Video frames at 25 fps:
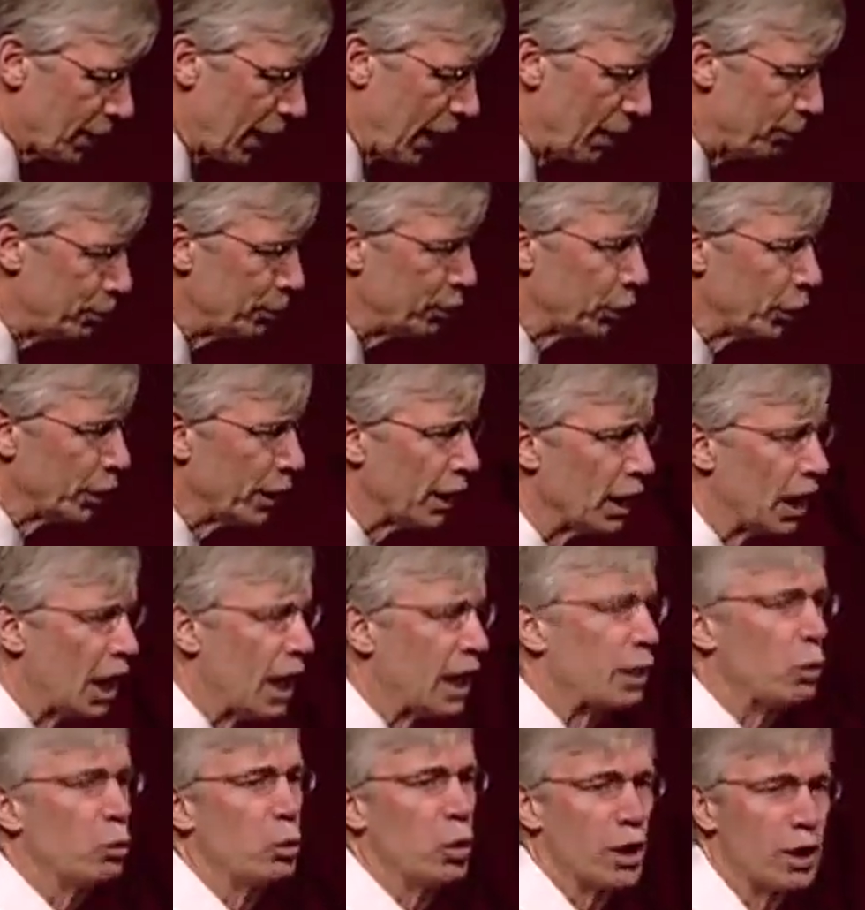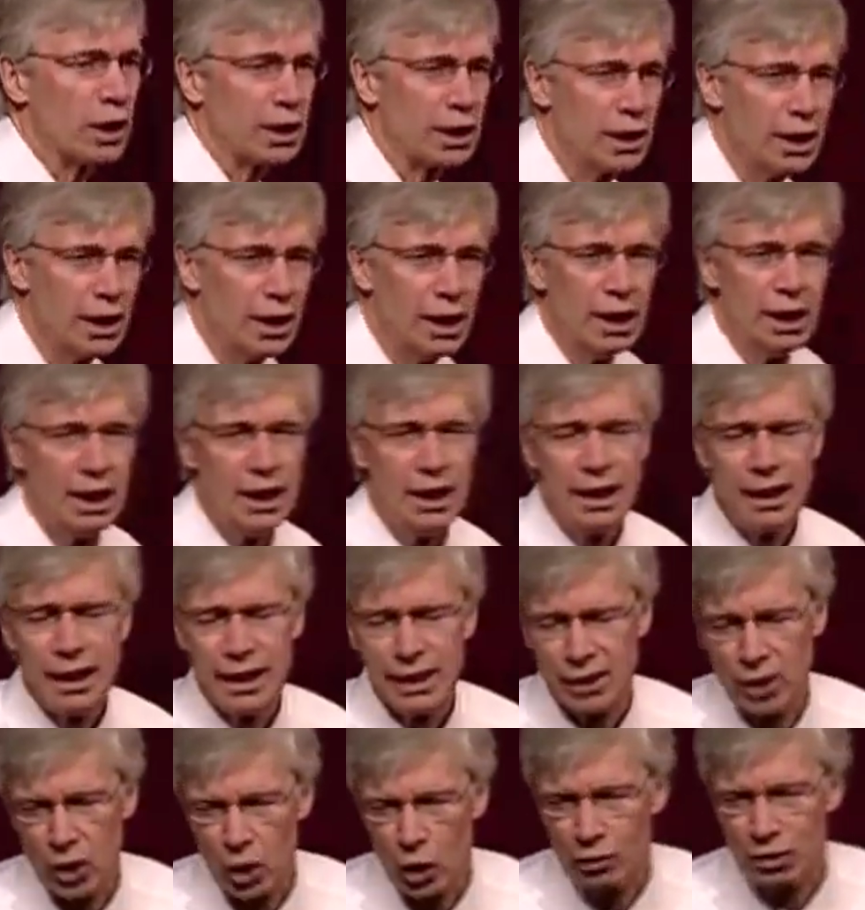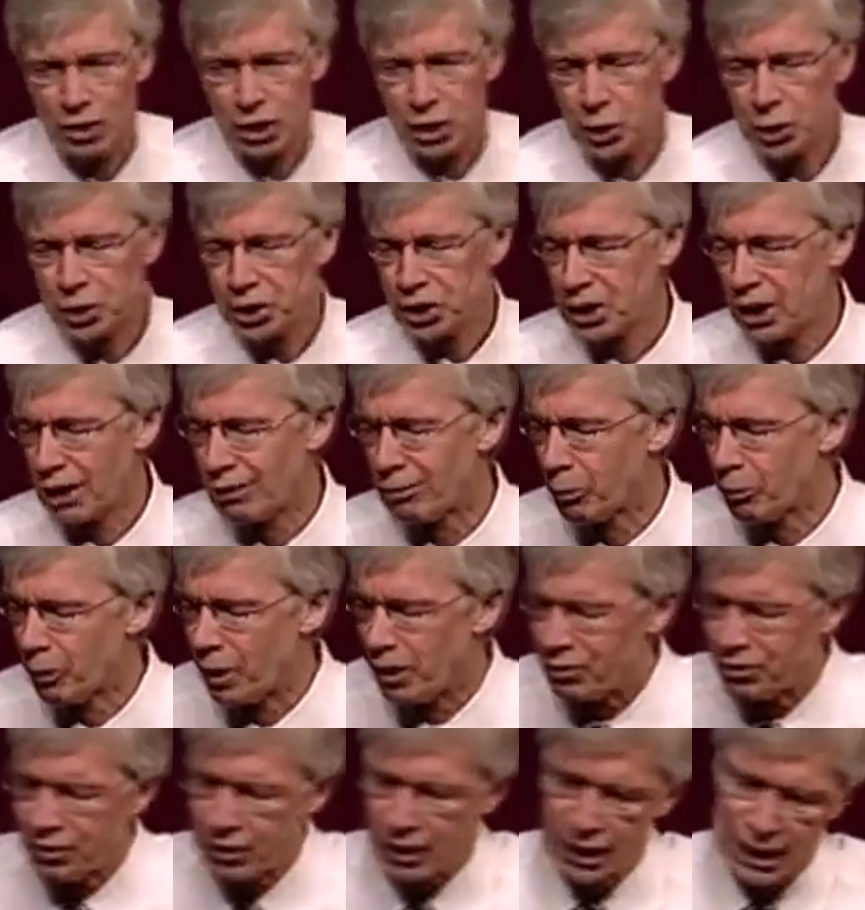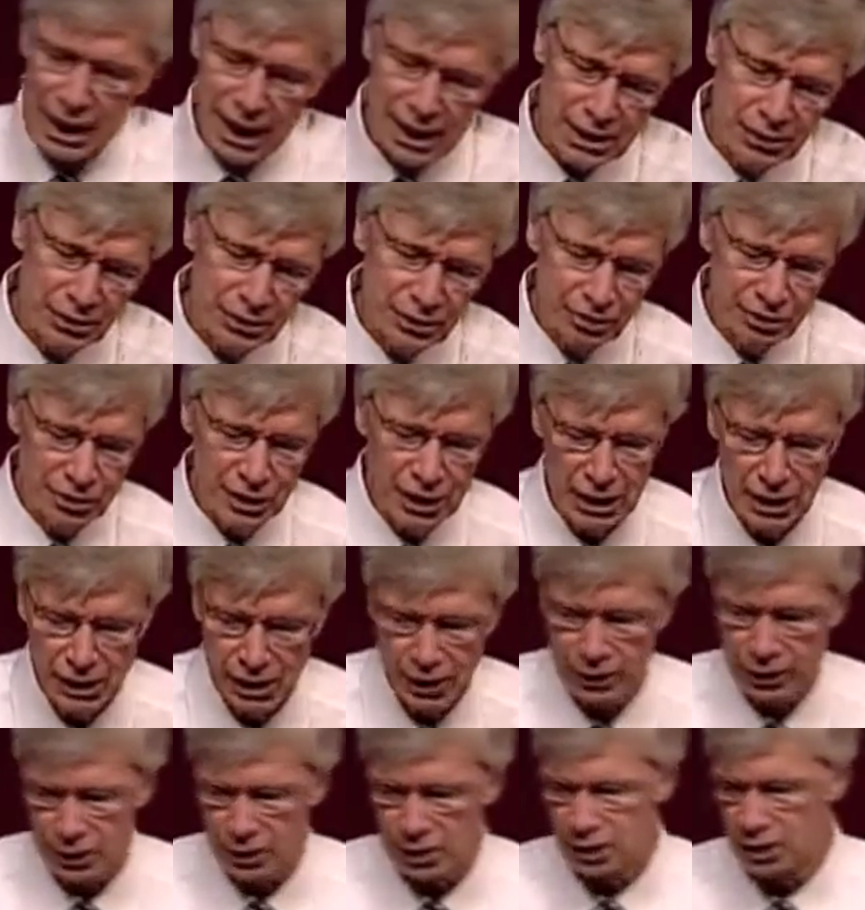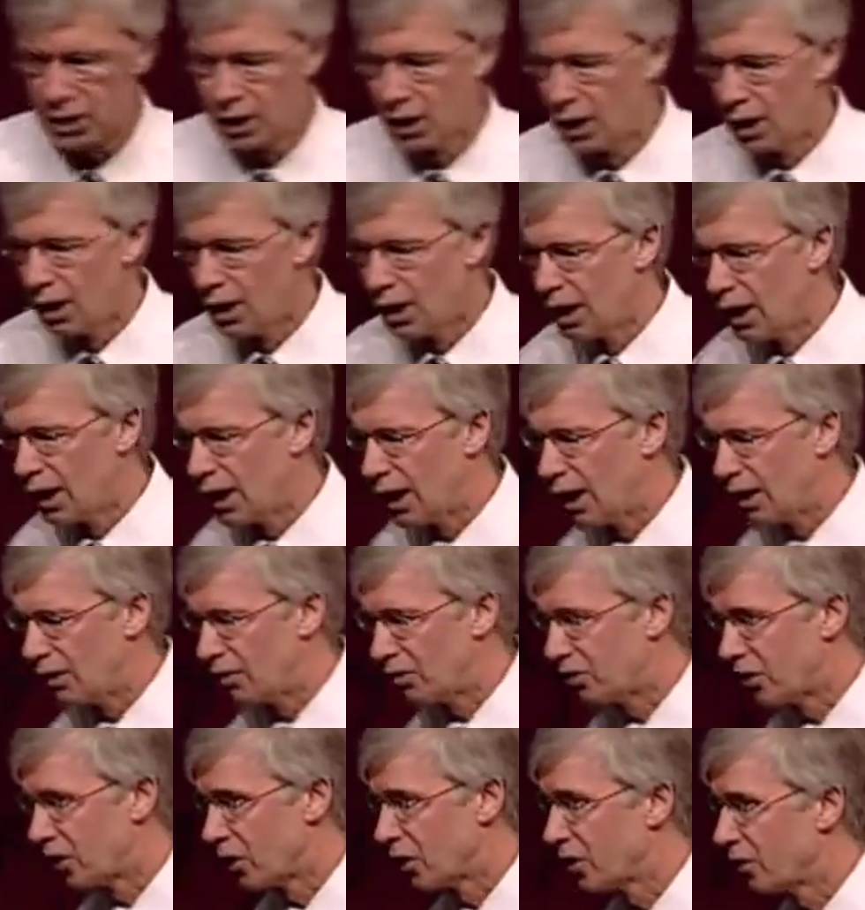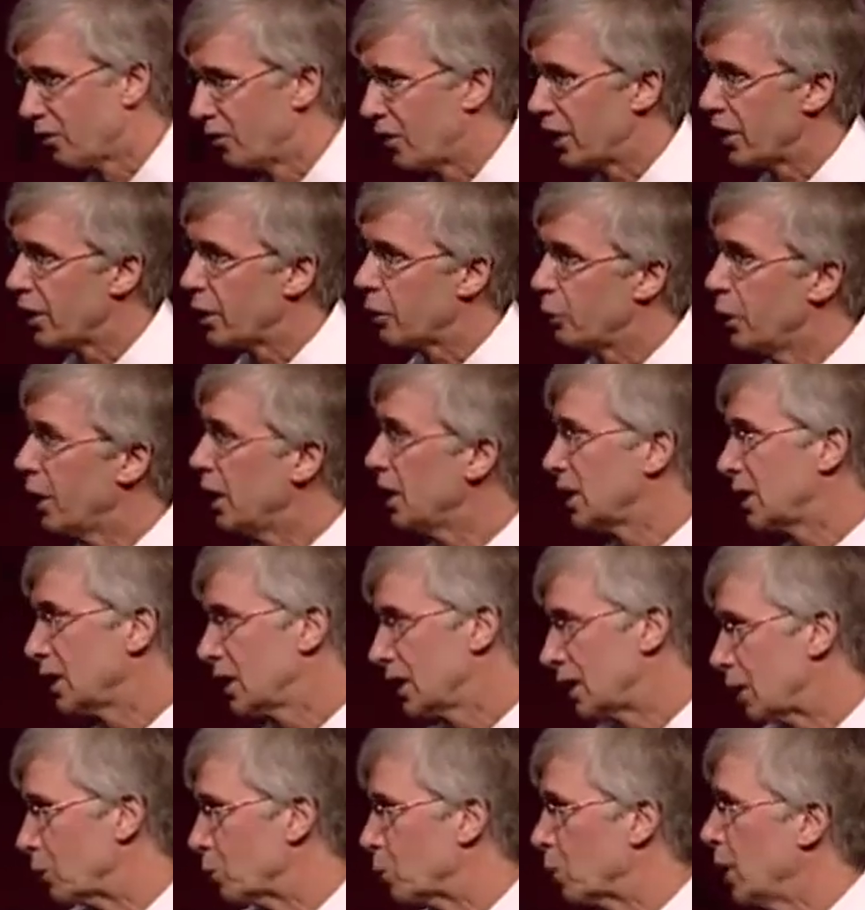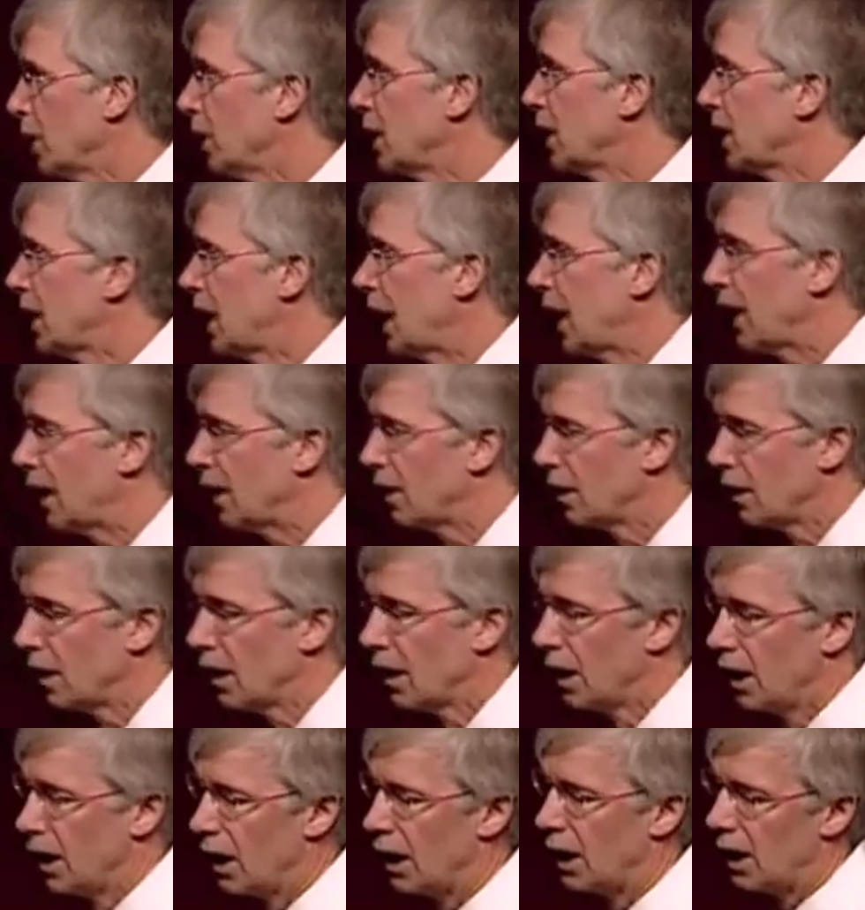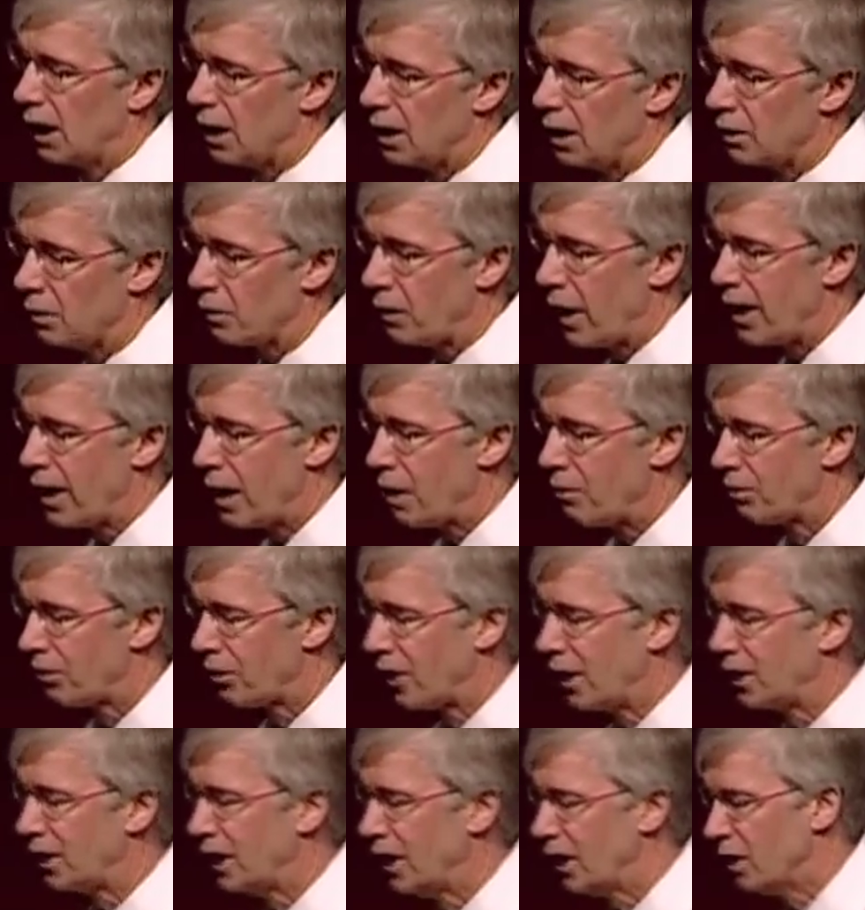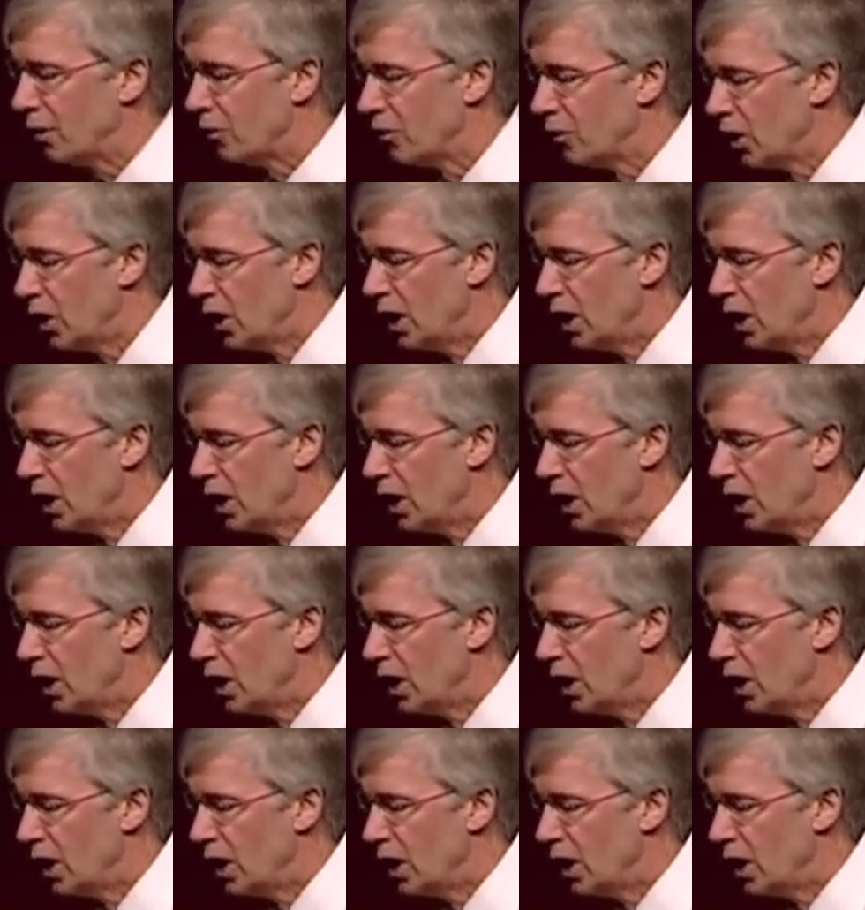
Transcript: I've been doing a lot of work in the Nova Scotia government for the last 15 years uh, for the very reasons that were indicated uh, right up front here.